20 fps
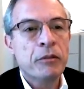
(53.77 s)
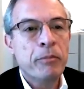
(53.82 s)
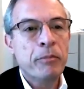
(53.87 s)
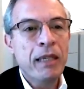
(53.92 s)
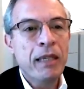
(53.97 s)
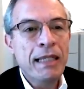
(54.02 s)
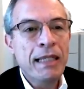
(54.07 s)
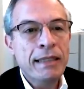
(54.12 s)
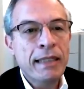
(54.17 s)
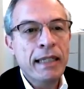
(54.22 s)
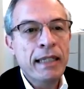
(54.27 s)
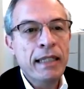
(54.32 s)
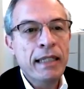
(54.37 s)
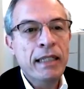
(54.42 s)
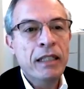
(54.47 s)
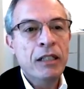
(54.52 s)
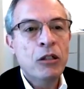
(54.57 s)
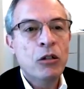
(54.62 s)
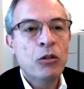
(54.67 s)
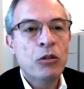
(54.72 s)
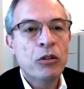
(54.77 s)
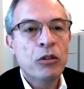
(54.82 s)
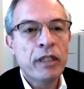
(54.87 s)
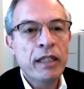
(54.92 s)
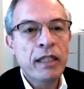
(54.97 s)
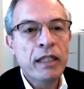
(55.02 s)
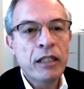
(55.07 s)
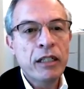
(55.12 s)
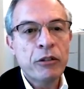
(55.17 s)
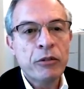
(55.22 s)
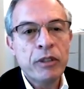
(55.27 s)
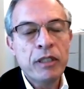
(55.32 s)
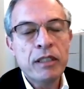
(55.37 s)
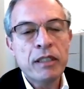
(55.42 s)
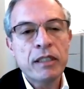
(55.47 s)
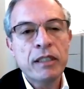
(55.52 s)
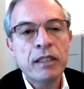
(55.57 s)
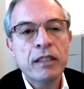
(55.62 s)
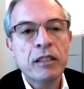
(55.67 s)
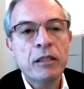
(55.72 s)
maintaining or
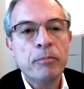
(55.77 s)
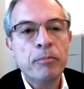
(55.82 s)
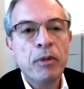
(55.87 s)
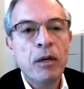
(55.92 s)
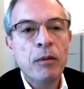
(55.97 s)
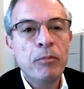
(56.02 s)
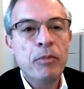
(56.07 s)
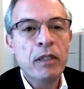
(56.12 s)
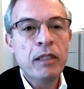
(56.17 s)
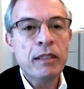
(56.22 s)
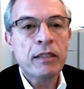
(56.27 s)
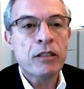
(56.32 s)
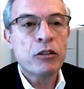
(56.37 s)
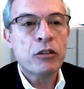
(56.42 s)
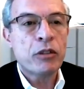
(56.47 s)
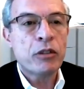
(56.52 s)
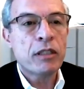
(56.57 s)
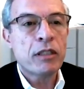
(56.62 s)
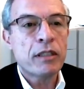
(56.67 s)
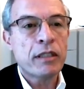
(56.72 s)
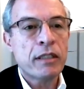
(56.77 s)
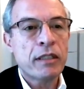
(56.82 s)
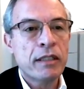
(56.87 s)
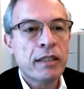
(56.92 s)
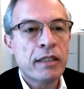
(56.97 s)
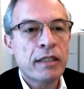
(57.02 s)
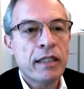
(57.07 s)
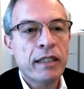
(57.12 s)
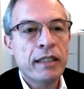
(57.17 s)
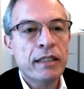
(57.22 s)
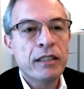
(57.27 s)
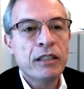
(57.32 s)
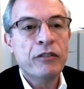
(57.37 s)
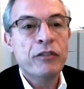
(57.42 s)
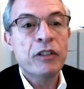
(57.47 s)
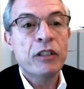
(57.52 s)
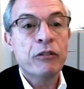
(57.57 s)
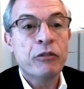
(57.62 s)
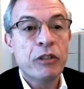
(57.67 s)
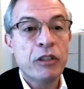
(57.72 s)
increasing the public's trust in
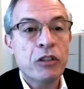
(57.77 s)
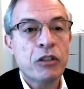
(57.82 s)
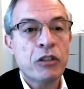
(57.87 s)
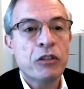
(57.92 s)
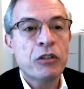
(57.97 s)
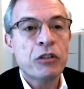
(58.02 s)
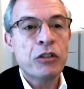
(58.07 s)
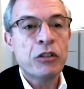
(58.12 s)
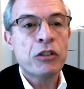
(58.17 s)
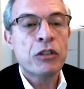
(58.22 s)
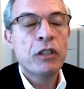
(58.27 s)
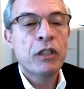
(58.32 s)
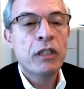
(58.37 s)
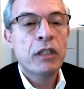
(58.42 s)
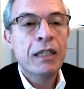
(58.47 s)
scientific research